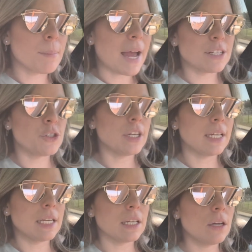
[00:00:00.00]

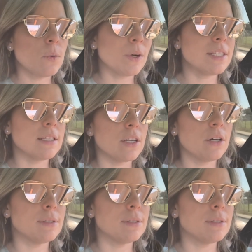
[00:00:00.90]
matching what's in the